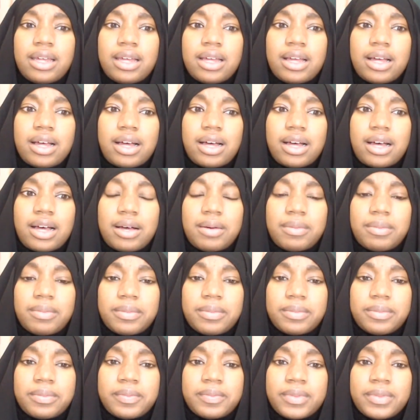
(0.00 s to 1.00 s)

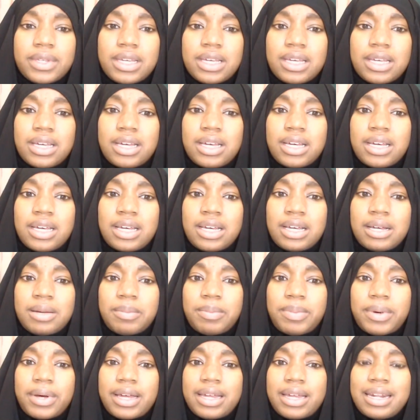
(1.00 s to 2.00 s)
Um,
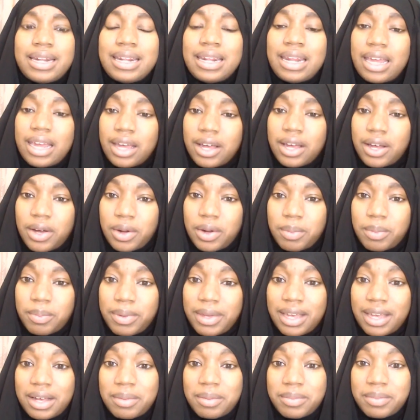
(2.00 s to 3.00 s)
but now
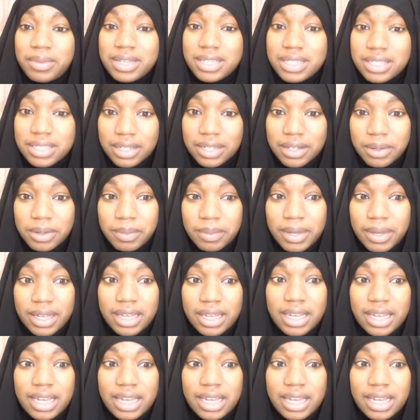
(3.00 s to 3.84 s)
being a Muslim